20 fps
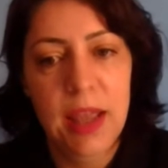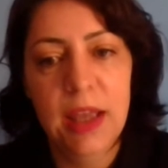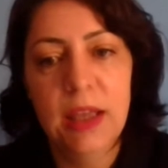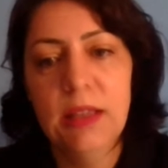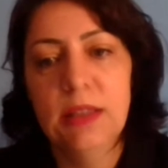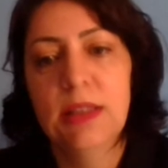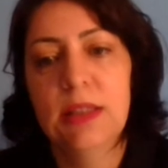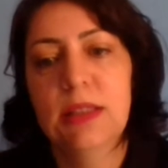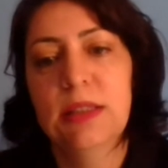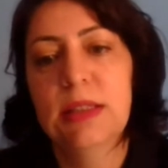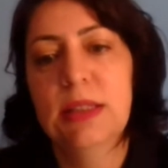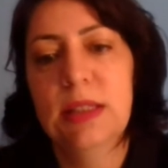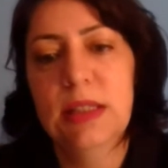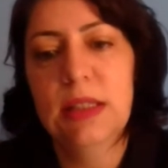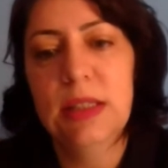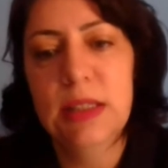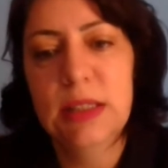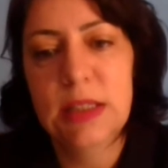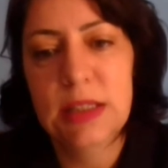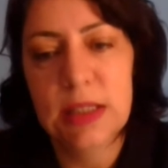and
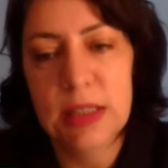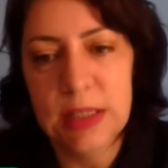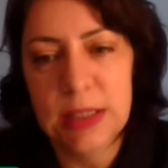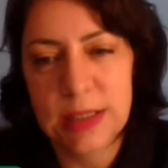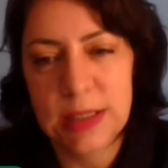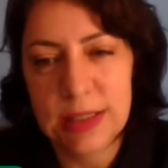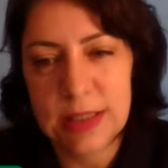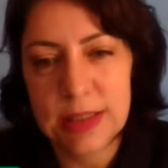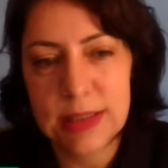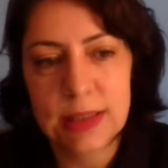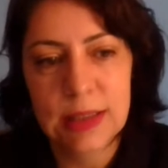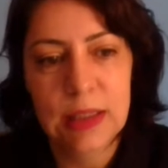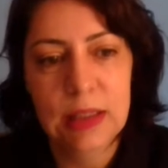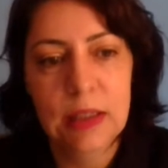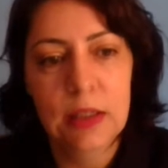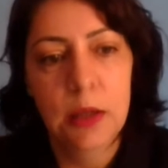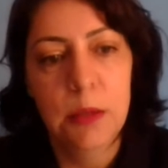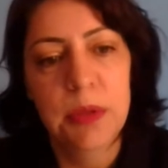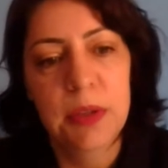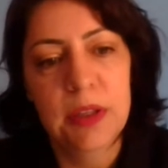uncertainties
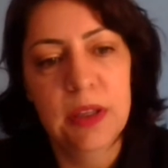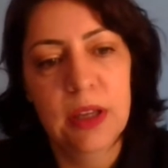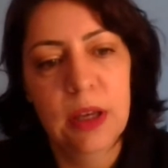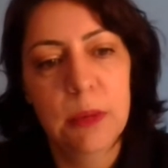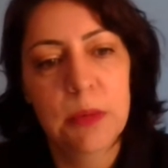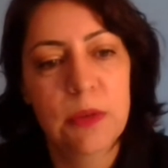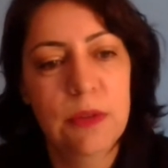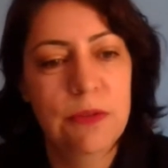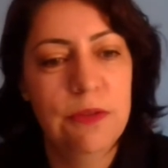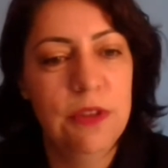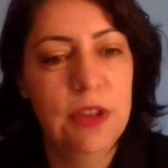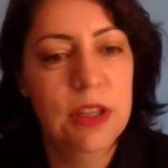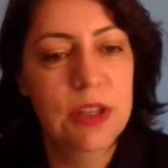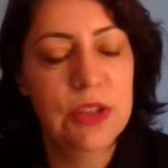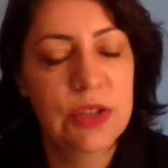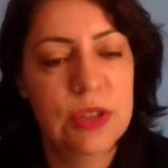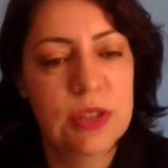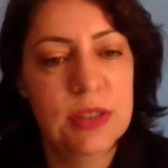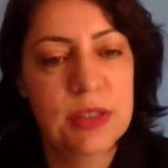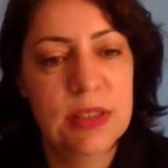become
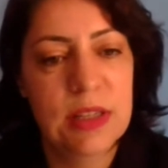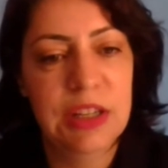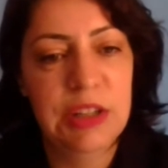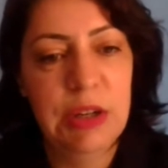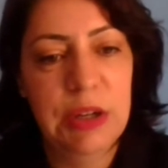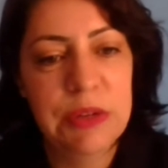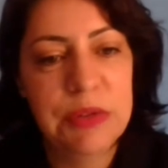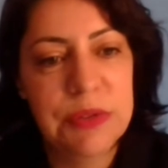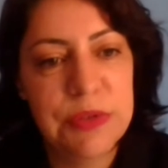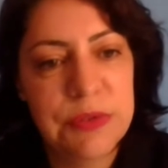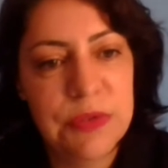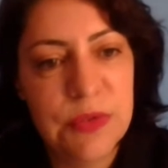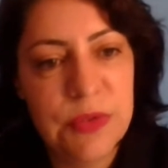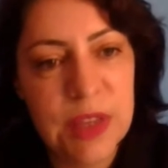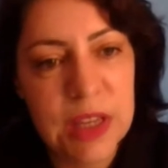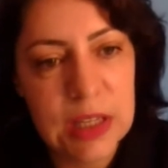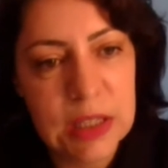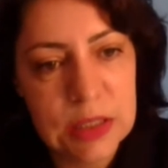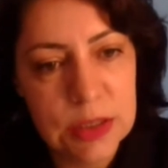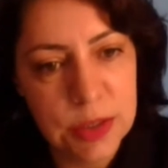convictions around
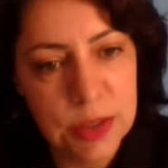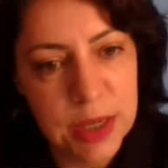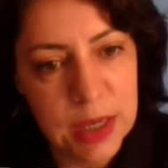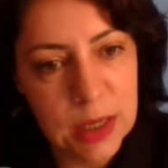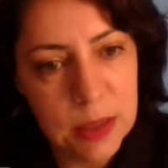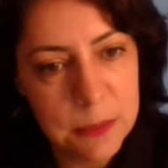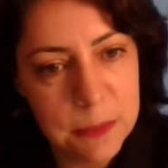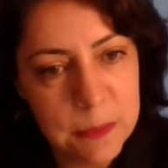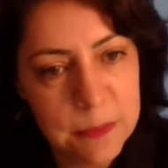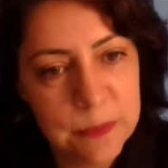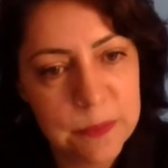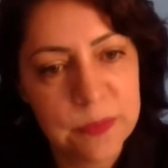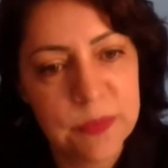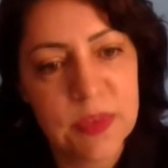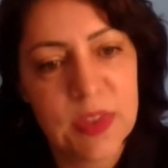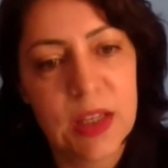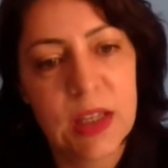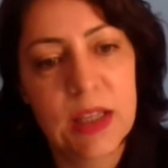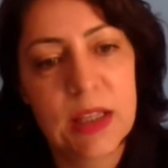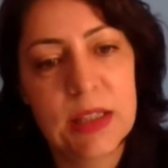victory
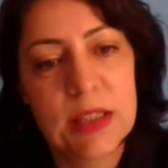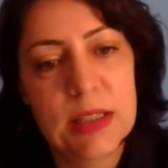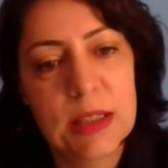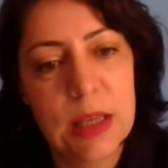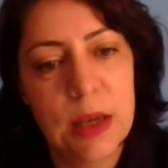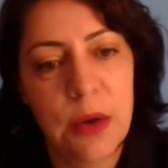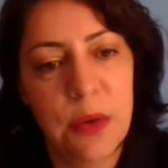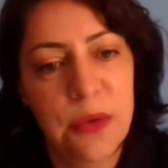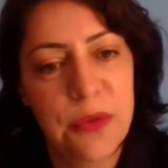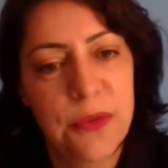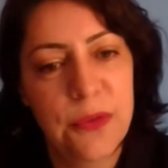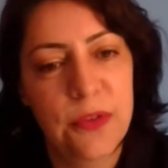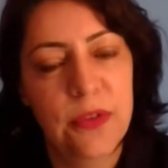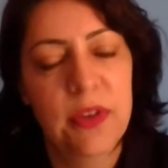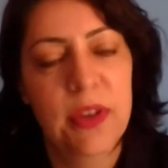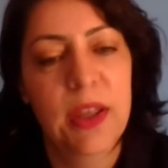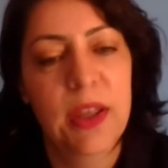itself.